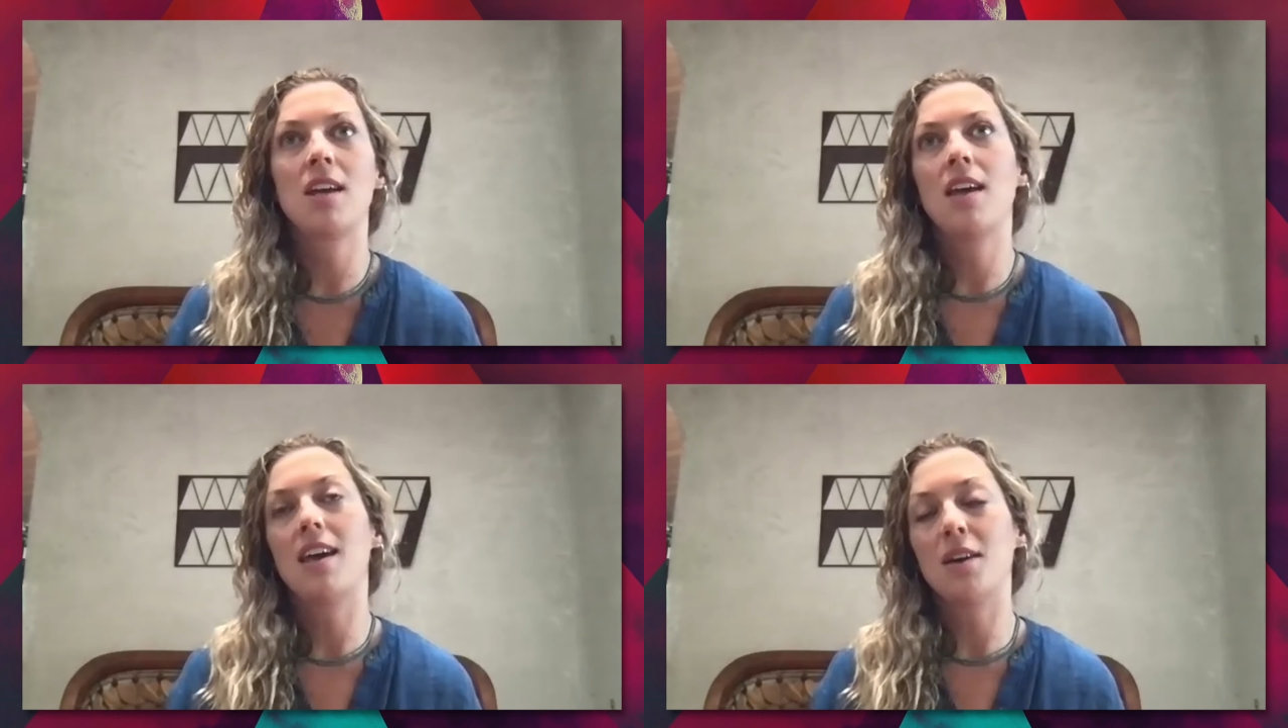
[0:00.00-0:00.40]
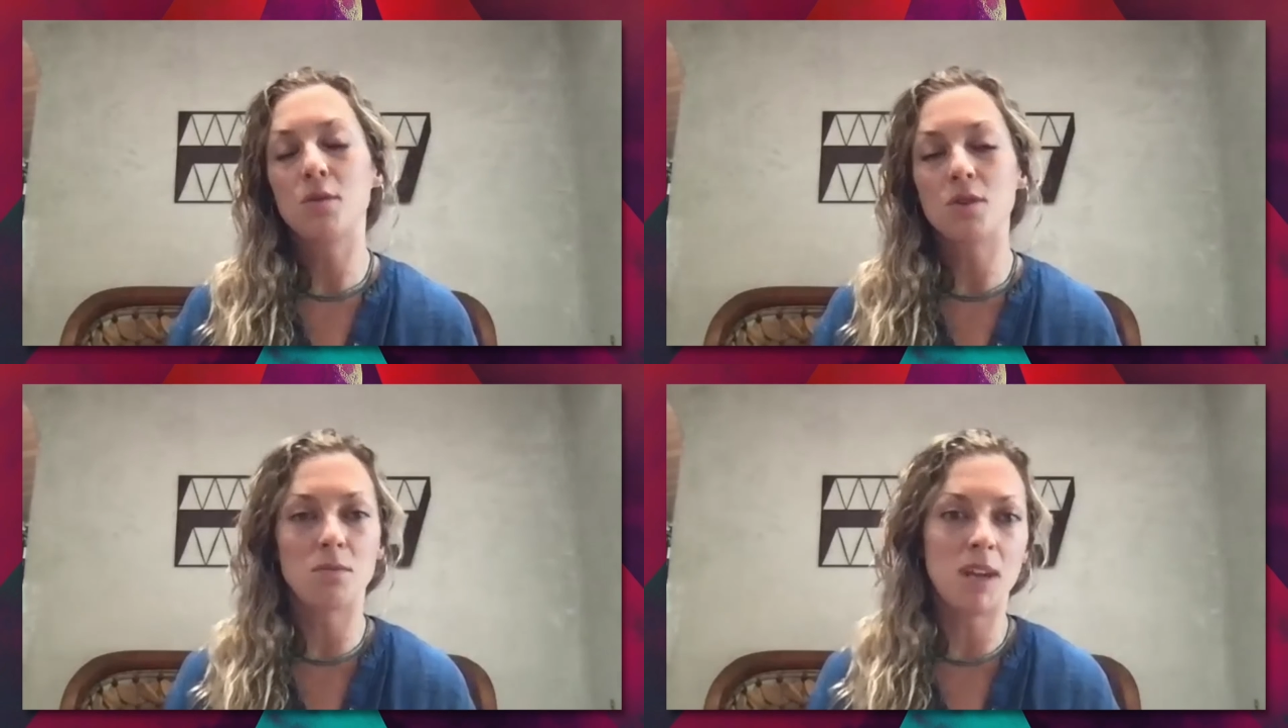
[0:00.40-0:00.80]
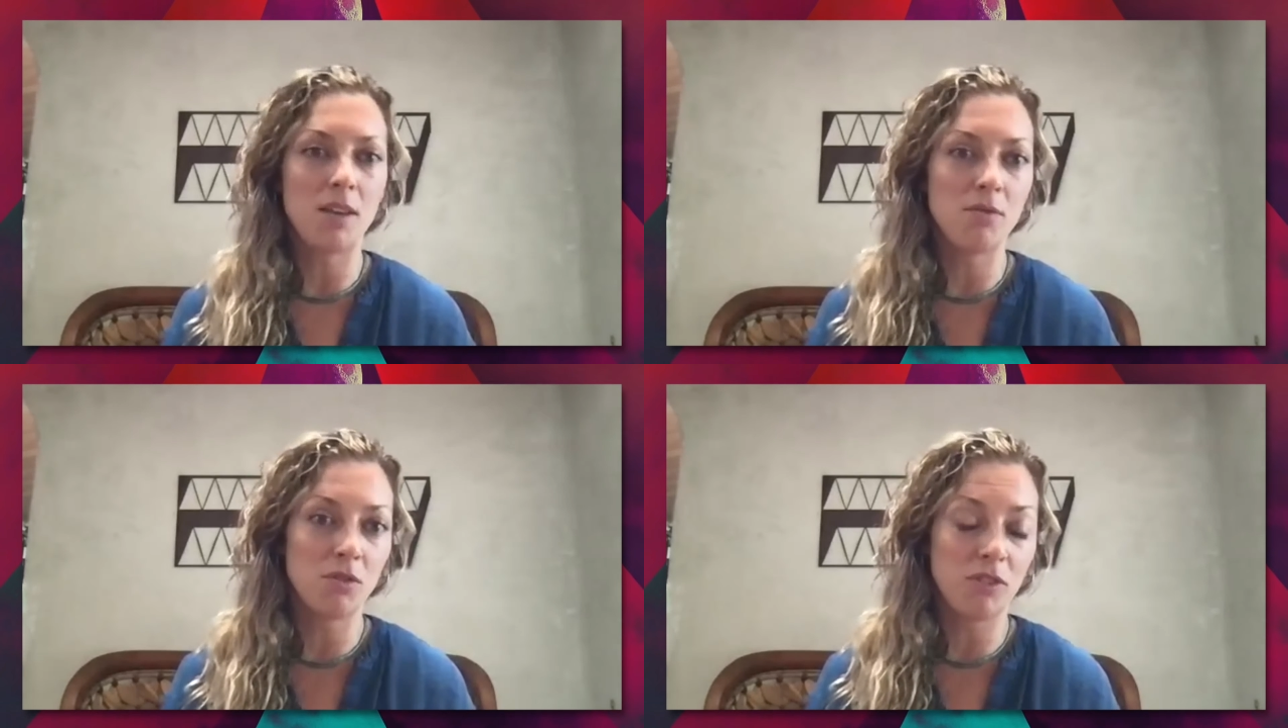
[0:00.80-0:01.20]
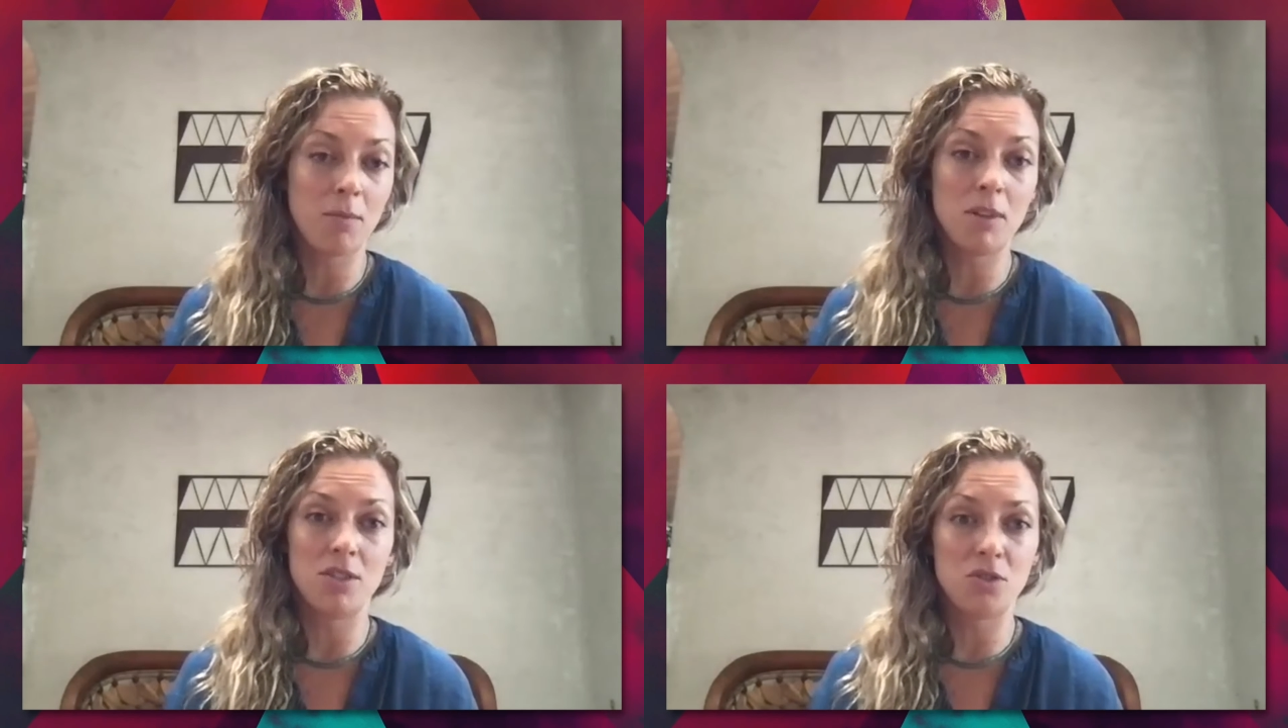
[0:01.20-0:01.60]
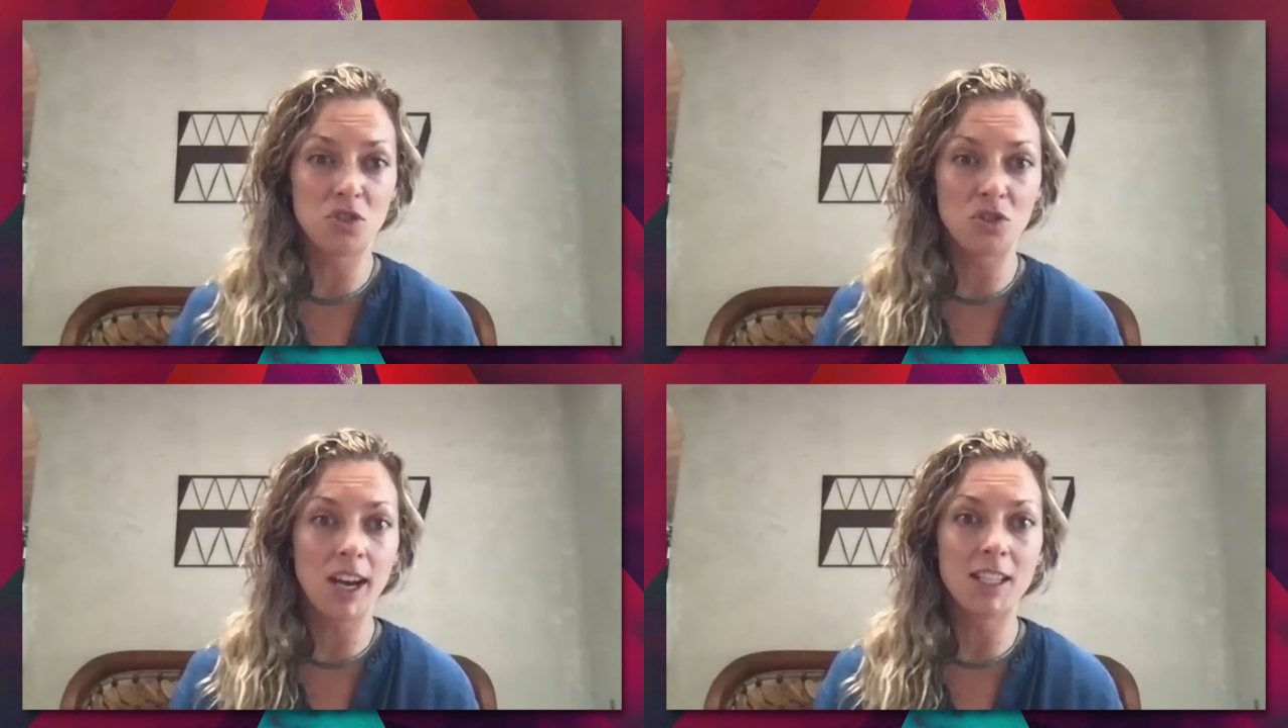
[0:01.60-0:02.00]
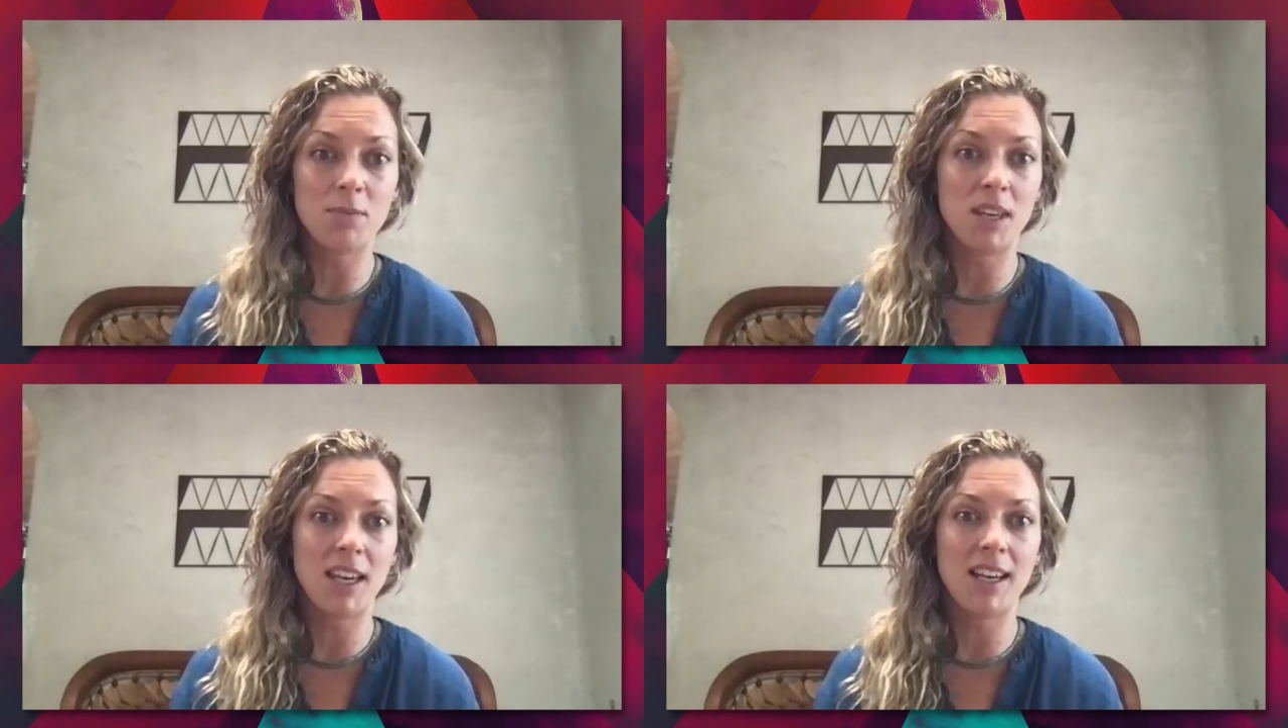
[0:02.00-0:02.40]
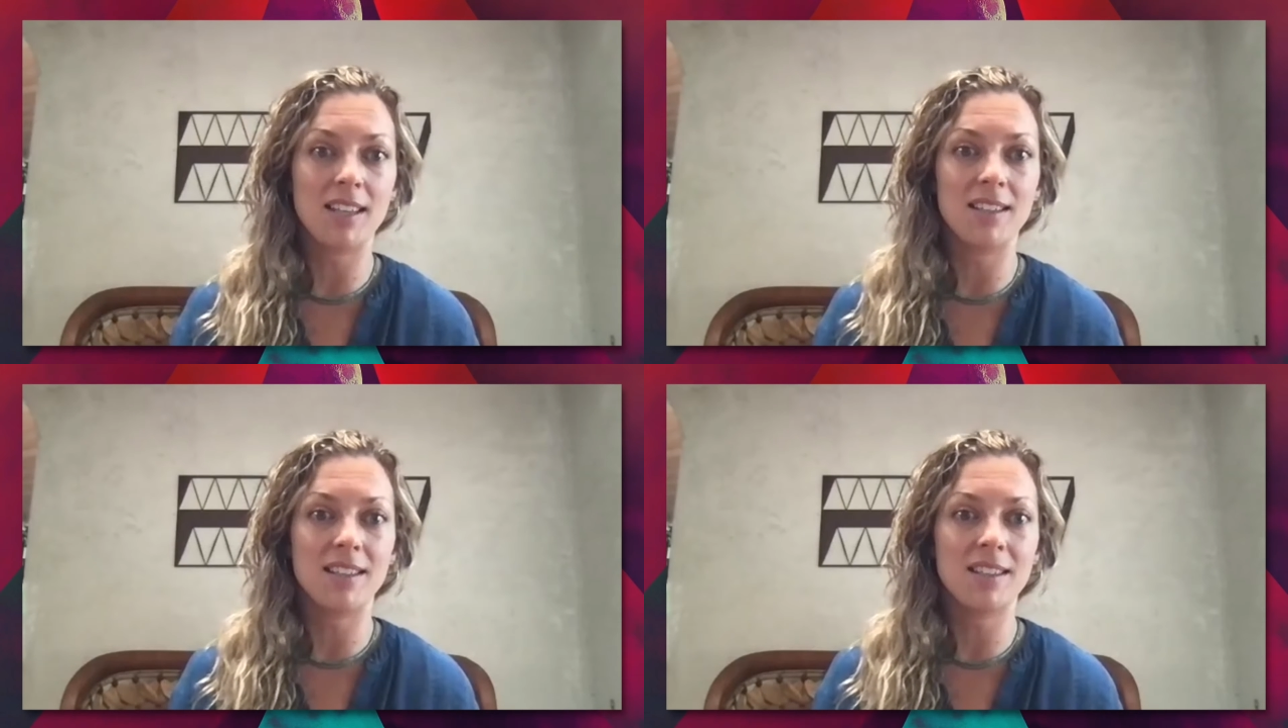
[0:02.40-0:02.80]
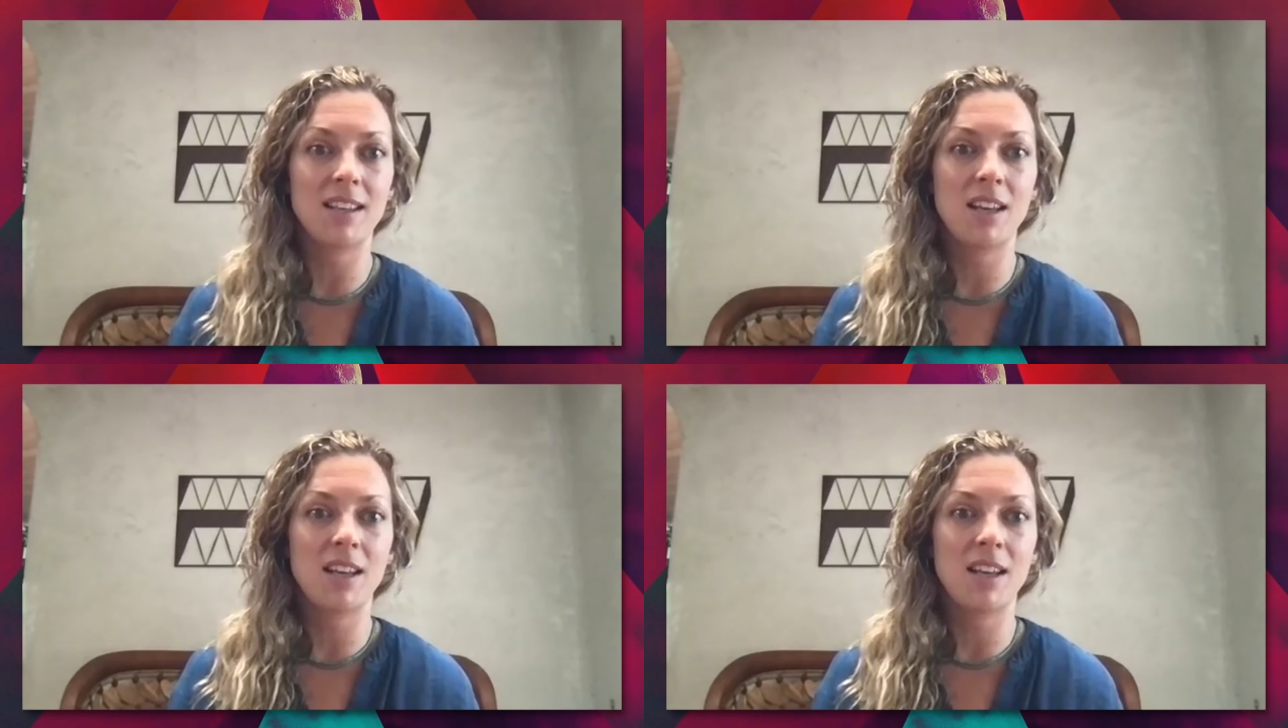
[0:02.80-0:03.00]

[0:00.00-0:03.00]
anguish and pain for families and stress because